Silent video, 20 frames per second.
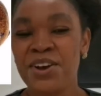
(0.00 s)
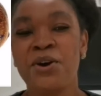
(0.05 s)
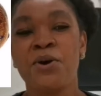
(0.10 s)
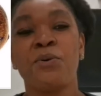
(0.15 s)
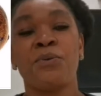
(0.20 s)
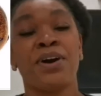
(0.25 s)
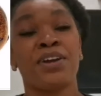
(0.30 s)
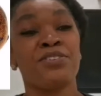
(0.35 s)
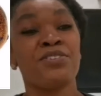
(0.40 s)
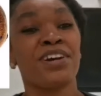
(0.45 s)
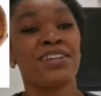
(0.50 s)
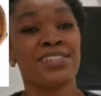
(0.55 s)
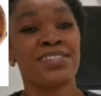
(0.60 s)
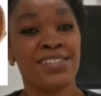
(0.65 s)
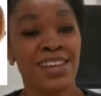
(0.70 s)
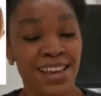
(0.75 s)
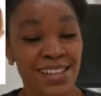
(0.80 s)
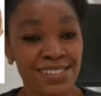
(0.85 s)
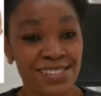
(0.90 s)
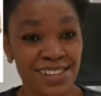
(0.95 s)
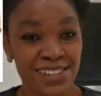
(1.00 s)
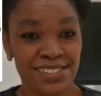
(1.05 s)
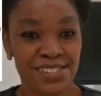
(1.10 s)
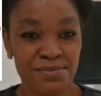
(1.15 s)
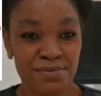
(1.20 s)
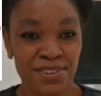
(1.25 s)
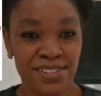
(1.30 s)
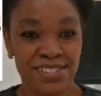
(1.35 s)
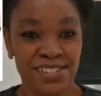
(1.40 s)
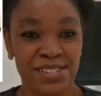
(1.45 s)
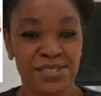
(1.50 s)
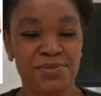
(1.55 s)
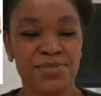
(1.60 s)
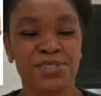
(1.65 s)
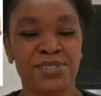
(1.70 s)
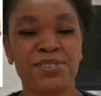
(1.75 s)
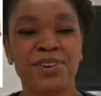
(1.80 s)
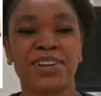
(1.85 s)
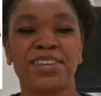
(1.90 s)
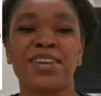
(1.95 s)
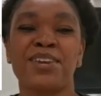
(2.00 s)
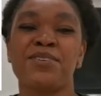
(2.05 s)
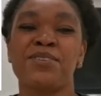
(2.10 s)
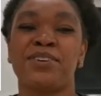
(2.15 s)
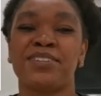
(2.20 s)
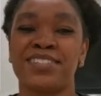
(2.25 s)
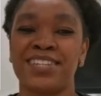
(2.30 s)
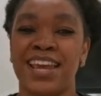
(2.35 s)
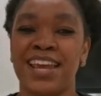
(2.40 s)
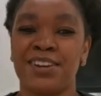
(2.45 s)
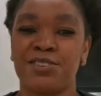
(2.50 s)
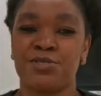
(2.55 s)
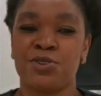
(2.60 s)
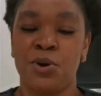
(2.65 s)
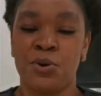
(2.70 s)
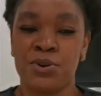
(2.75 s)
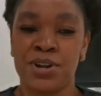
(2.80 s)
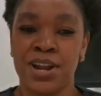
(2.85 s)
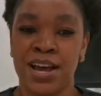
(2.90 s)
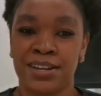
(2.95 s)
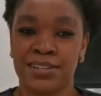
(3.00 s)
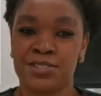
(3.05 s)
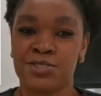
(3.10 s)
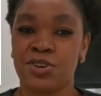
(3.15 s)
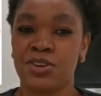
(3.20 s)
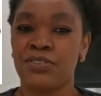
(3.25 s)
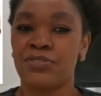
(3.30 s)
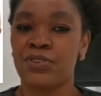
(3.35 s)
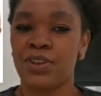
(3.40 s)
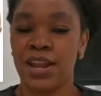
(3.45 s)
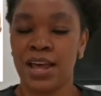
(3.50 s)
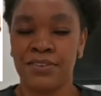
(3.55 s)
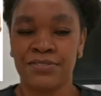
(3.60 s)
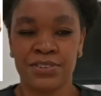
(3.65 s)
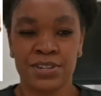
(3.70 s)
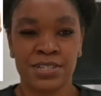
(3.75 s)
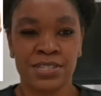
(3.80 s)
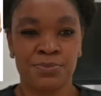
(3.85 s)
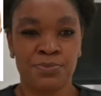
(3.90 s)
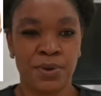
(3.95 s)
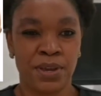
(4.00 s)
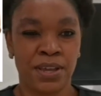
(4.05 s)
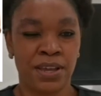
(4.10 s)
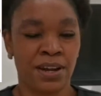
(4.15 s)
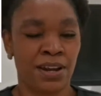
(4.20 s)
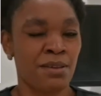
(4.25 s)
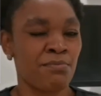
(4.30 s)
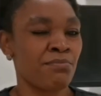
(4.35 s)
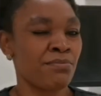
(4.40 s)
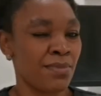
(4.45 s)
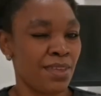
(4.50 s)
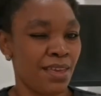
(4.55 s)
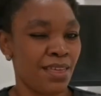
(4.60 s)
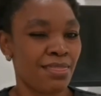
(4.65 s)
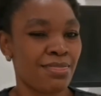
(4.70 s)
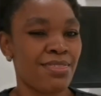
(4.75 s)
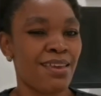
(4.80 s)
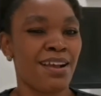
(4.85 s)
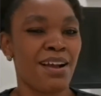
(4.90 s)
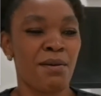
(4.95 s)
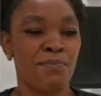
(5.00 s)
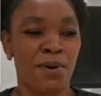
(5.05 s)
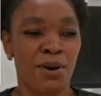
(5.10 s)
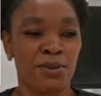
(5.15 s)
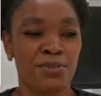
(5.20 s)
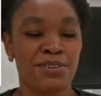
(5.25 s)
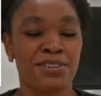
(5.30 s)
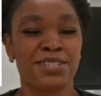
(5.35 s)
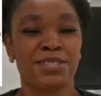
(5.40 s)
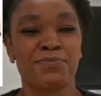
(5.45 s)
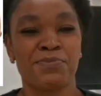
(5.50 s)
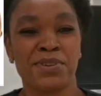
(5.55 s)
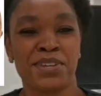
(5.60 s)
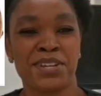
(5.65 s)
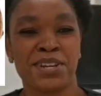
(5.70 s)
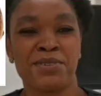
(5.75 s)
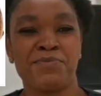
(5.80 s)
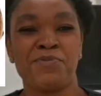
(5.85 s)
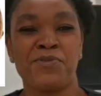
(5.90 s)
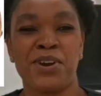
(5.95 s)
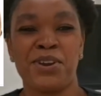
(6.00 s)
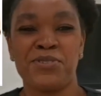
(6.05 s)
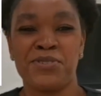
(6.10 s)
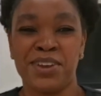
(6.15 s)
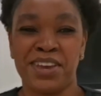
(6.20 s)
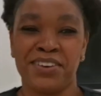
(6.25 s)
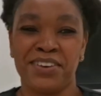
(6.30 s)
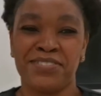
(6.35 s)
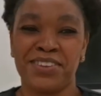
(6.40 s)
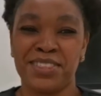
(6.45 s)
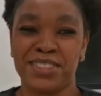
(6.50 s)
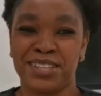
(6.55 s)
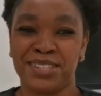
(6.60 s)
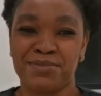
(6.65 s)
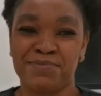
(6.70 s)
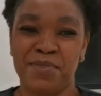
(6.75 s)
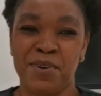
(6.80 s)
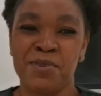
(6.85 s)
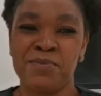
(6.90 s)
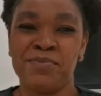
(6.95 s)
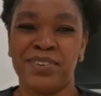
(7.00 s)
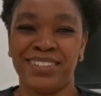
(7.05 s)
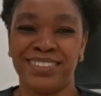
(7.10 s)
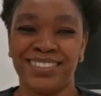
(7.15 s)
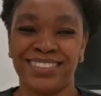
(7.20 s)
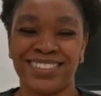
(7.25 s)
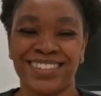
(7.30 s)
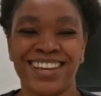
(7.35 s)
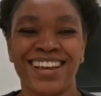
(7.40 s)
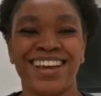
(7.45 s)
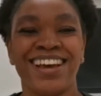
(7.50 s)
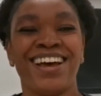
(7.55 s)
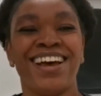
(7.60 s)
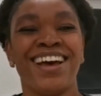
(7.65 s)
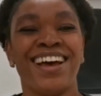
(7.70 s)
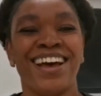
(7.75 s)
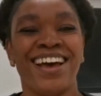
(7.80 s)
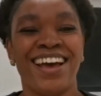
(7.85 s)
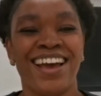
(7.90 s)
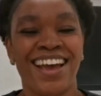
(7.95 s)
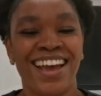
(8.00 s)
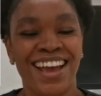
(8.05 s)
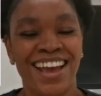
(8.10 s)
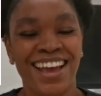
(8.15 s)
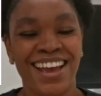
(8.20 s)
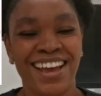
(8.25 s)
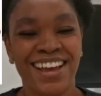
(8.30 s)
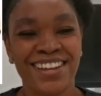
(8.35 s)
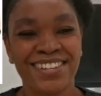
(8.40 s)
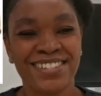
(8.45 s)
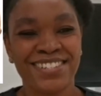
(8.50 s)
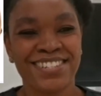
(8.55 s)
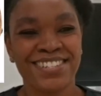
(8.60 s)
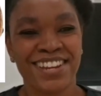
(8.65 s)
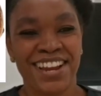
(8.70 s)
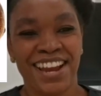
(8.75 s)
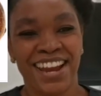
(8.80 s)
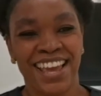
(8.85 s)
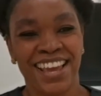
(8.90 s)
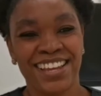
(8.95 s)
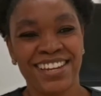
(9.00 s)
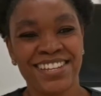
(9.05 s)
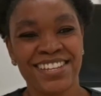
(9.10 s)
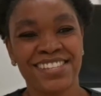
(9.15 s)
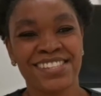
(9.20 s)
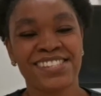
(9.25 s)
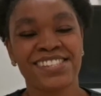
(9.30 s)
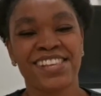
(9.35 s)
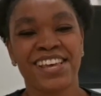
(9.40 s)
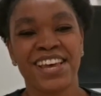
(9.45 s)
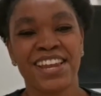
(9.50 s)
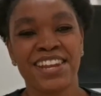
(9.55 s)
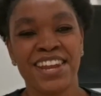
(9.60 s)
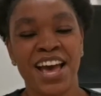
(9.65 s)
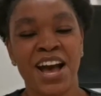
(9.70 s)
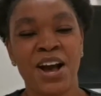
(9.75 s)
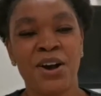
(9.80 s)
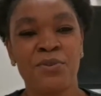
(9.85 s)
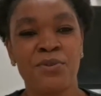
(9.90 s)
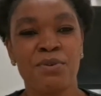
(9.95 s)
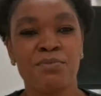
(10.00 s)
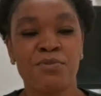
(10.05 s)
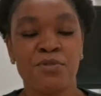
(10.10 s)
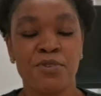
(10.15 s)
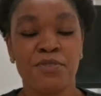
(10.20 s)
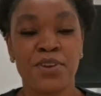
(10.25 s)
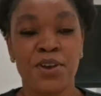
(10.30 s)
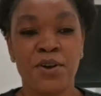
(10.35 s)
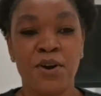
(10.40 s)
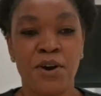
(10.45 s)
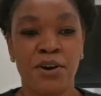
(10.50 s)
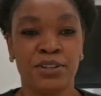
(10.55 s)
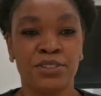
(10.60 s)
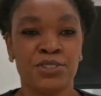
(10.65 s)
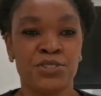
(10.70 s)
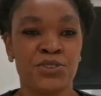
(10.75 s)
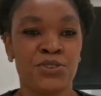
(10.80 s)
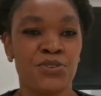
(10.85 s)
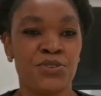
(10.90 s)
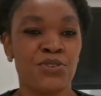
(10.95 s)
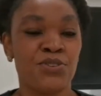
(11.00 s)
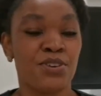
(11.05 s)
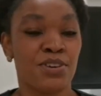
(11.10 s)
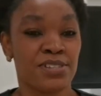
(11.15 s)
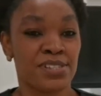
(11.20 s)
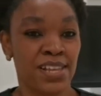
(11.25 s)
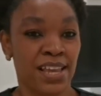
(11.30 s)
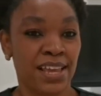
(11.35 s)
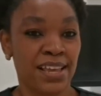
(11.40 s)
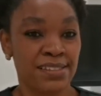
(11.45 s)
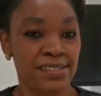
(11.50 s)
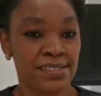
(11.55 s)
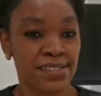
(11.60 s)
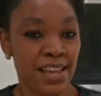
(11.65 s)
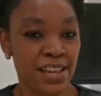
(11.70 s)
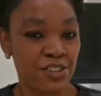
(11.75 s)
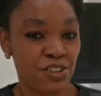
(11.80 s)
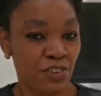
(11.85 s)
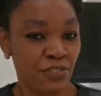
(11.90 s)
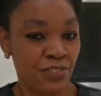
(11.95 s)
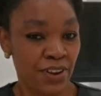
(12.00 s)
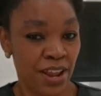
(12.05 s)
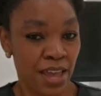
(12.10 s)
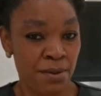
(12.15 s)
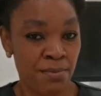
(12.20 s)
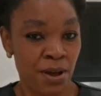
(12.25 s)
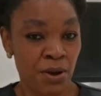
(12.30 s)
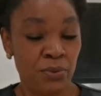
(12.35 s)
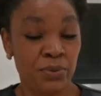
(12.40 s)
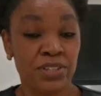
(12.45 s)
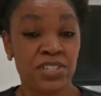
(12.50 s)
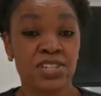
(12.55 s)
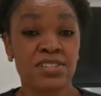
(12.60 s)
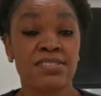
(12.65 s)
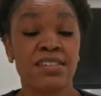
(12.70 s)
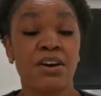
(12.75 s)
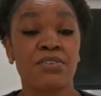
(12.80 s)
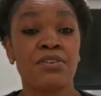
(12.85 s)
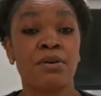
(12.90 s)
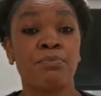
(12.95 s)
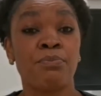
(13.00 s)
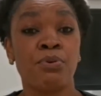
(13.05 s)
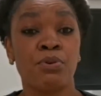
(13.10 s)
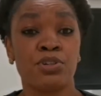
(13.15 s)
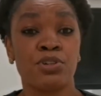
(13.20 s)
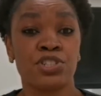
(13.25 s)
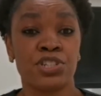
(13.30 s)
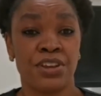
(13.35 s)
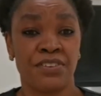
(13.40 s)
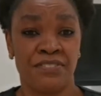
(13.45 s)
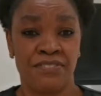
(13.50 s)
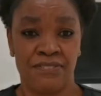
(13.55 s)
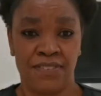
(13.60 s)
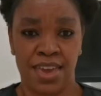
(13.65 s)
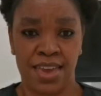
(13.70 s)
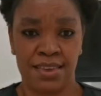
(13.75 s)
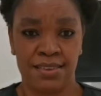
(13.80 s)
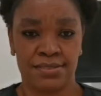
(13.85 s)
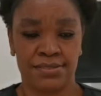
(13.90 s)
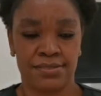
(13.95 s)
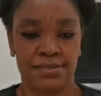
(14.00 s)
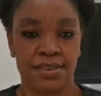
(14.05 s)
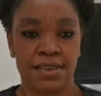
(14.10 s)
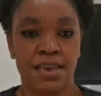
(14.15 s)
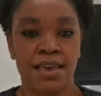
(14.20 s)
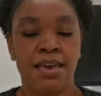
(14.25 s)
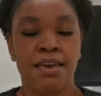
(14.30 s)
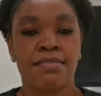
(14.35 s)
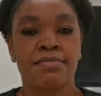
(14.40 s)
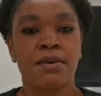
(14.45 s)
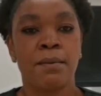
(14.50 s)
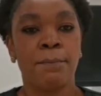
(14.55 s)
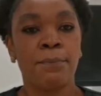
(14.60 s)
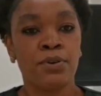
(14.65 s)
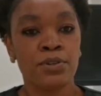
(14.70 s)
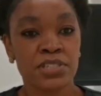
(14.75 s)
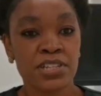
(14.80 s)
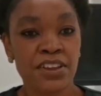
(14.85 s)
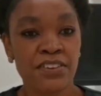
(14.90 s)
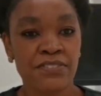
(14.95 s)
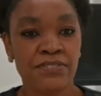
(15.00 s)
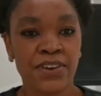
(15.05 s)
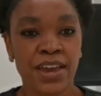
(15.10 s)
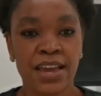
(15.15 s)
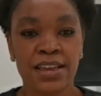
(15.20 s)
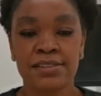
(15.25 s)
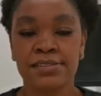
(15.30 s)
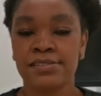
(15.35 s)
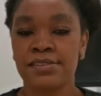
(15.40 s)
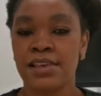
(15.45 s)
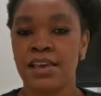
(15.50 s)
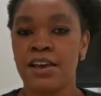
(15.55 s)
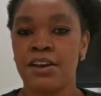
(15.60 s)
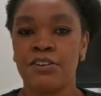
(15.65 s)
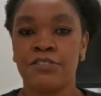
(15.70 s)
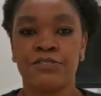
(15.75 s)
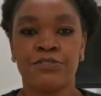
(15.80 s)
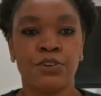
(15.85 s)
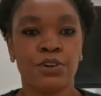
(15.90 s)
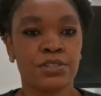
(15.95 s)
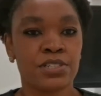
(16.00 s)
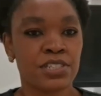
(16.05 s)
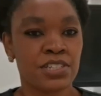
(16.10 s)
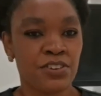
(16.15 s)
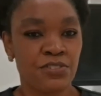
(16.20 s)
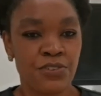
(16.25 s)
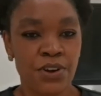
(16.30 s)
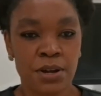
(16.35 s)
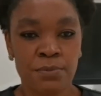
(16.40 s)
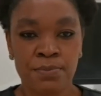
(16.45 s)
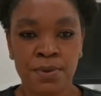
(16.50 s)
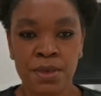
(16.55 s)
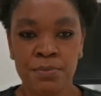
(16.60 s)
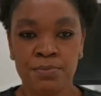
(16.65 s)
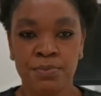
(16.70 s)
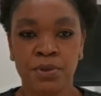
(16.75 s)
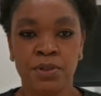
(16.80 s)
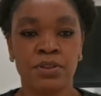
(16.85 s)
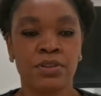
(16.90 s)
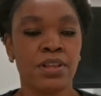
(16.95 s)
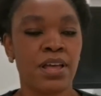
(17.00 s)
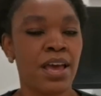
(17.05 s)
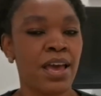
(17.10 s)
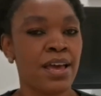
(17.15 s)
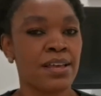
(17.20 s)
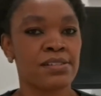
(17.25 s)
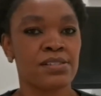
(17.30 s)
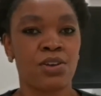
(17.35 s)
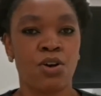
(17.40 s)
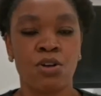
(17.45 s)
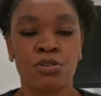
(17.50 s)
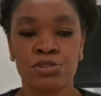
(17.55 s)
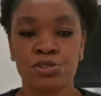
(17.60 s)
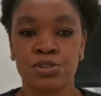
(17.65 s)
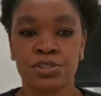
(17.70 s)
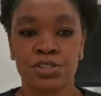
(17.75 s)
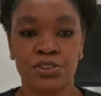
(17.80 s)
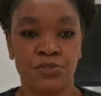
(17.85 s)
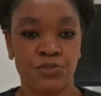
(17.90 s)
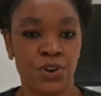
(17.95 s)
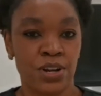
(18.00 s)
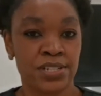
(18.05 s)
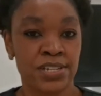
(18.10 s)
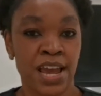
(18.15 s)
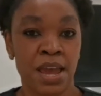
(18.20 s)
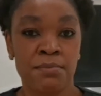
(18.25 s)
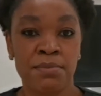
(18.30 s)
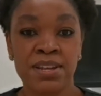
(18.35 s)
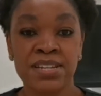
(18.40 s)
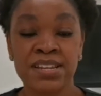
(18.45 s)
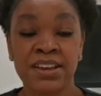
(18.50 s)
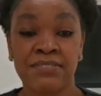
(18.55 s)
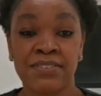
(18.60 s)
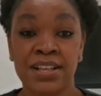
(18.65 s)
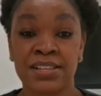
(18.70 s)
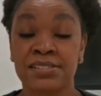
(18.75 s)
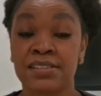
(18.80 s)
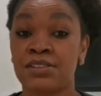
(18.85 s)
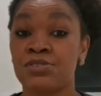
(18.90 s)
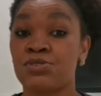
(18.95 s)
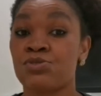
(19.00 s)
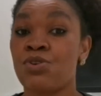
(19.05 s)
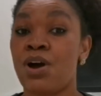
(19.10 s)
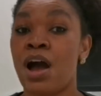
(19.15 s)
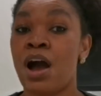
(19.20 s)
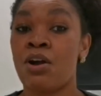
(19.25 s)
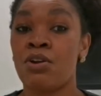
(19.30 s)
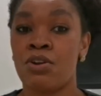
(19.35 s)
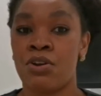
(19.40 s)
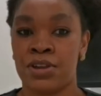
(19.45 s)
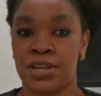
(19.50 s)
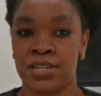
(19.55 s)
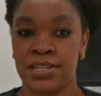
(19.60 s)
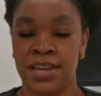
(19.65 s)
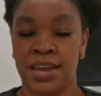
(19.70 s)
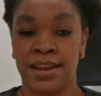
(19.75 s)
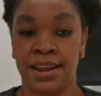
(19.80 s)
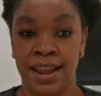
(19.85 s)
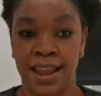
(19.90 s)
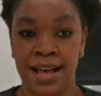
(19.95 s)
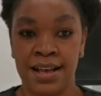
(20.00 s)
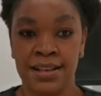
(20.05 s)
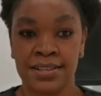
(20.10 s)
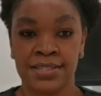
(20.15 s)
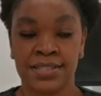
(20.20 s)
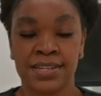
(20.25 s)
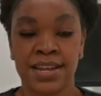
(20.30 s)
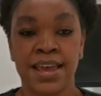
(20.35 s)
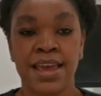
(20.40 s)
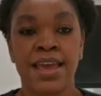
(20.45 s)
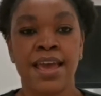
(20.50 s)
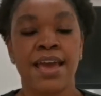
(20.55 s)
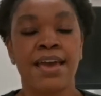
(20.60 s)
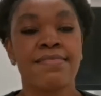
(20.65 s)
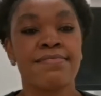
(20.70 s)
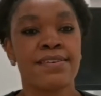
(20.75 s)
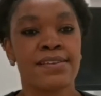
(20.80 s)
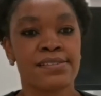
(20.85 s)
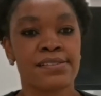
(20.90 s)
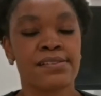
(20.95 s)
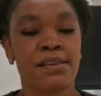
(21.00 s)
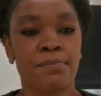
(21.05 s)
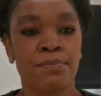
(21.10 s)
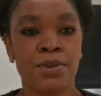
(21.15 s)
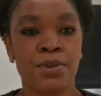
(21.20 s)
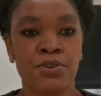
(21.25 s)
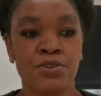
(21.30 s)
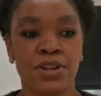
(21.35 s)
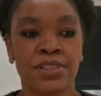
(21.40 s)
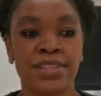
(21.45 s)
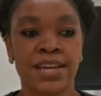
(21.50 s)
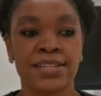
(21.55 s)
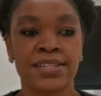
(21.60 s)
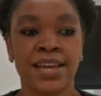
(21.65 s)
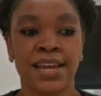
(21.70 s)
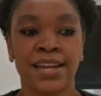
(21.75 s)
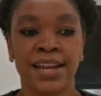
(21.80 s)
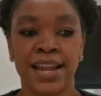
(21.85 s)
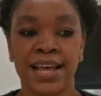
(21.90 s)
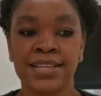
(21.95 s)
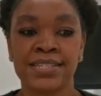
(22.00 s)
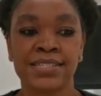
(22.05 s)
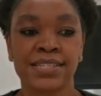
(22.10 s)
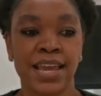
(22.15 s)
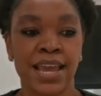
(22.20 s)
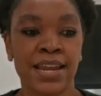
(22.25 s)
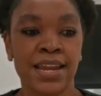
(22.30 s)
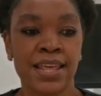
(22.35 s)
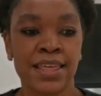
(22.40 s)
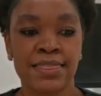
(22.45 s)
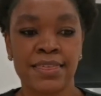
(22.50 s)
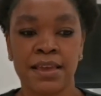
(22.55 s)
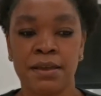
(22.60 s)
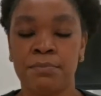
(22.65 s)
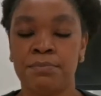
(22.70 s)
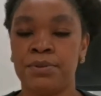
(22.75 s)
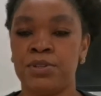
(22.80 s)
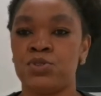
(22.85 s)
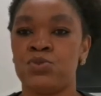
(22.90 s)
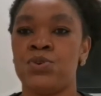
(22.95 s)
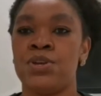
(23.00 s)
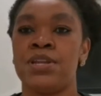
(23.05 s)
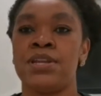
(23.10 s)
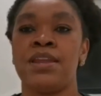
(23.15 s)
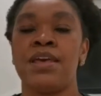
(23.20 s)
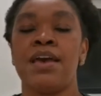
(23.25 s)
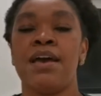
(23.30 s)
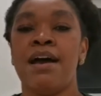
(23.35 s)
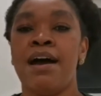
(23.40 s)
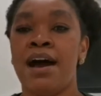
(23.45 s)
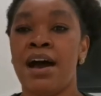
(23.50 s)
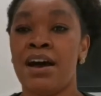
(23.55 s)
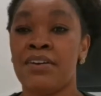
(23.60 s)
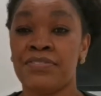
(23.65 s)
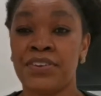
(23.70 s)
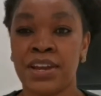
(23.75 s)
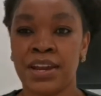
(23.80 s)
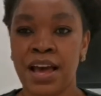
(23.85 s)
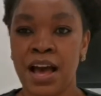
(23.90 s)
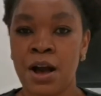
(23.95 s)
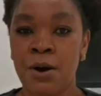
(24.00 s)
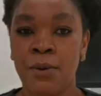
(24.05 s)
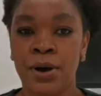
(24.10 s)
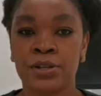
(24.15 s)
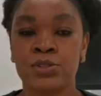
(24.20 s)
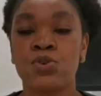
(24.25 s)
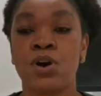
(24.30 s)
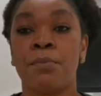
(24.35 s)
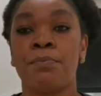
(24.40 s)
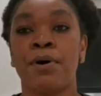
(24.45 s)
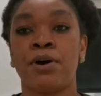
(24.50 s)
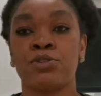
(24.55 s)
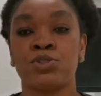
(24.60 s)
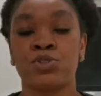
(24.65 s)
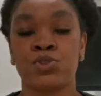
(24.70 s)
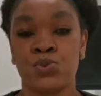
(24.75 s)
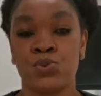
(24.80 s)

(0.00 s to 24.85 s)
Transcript: When you're 10 centimeters, we're talking your donut. So if you love Krispy Kreme, think about Krispy Kreme when you're having this moment. And ladies, now we're moving on to your second stage of labor, which is now the pushing phase. The pushing phase for different people has also different time intervals as to how long it can last. And this is a period that can last anything between half an hour to about